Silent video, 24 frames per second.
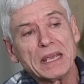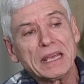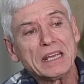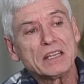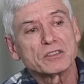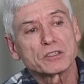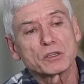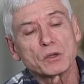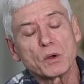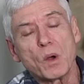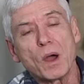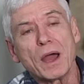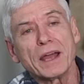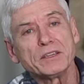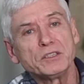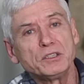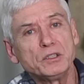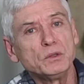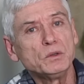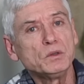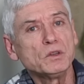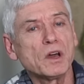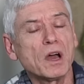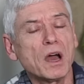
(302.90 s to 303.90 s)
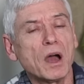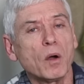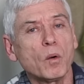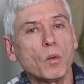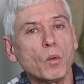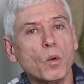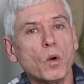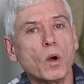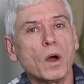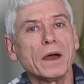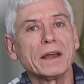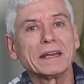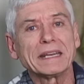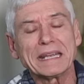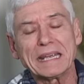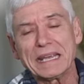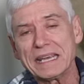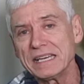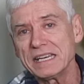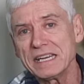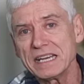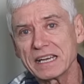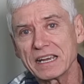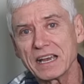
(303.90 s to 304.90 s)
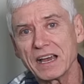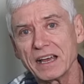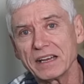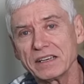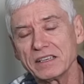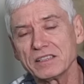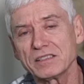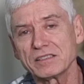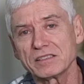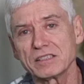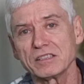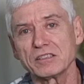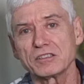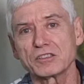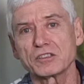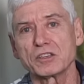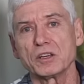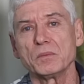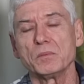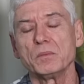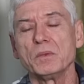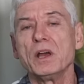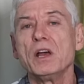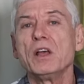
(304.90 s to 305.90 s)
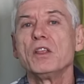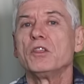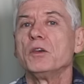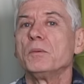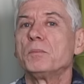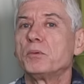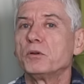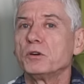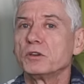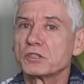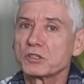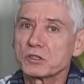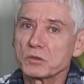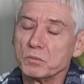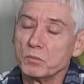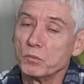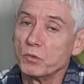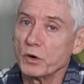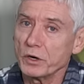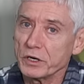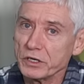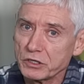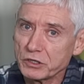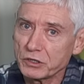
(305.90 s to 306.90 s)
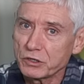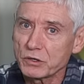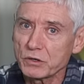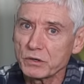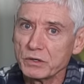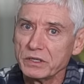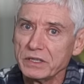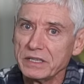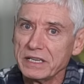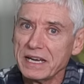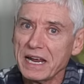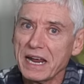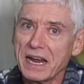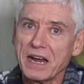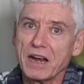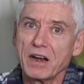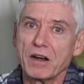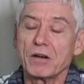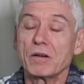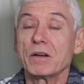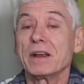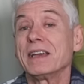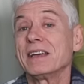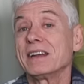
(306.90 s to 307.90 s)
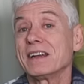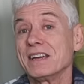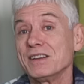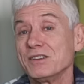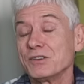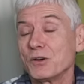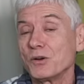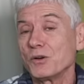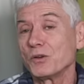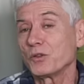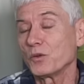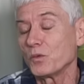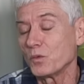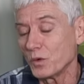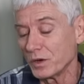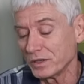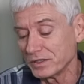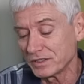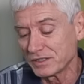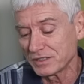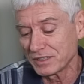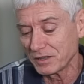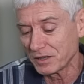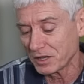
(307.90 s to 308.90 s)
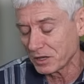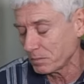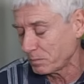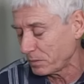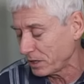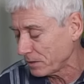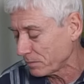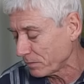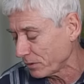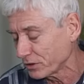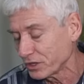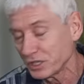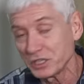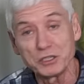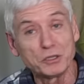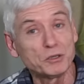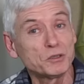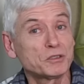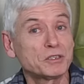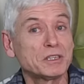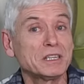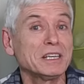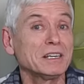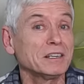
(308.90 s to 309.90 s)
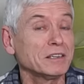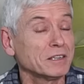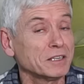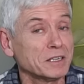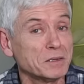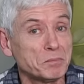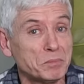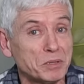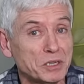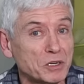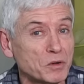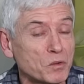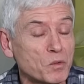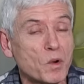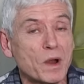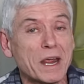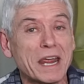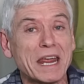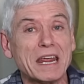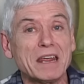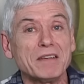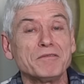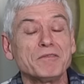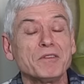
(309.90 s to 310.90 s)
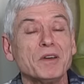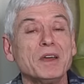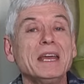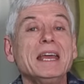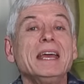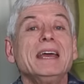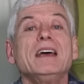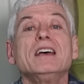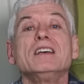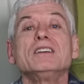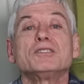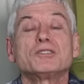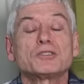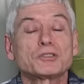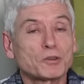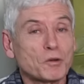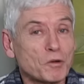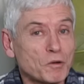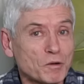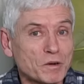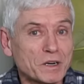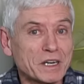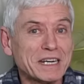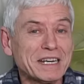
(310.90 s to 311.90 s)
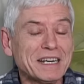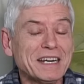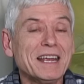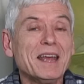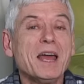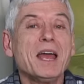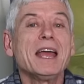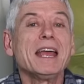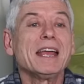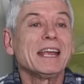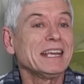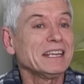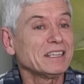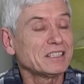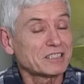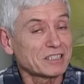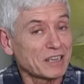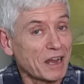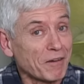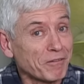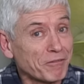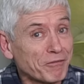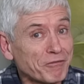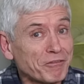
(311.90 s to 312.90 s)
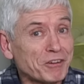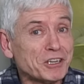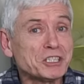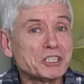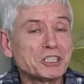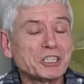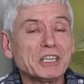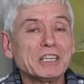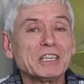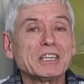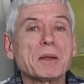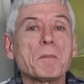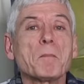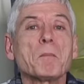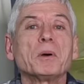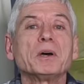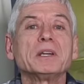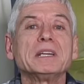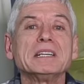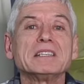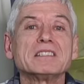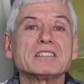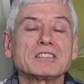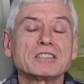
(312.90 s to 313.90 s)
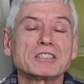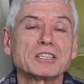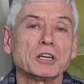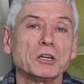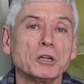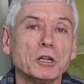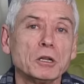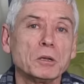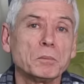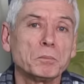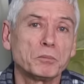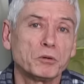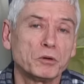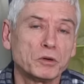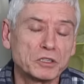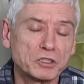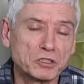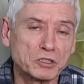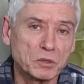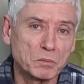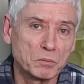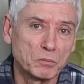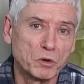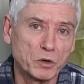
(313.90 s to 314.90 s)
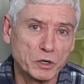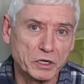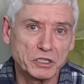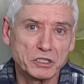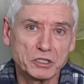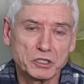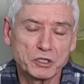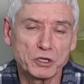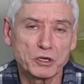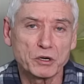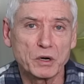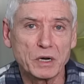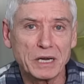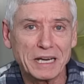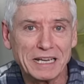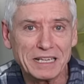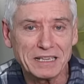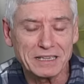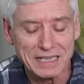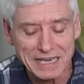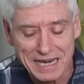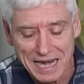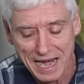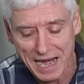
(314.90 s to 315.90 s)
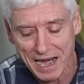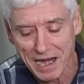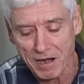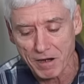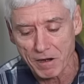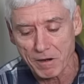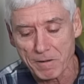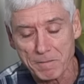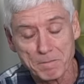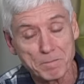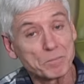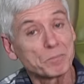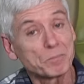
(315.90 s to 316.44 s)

So I do not want any kind of system that puts moisture in the air. And I know the people that use the Olympia Wave, sorry, It's efficient, but it still puts moisture in the air.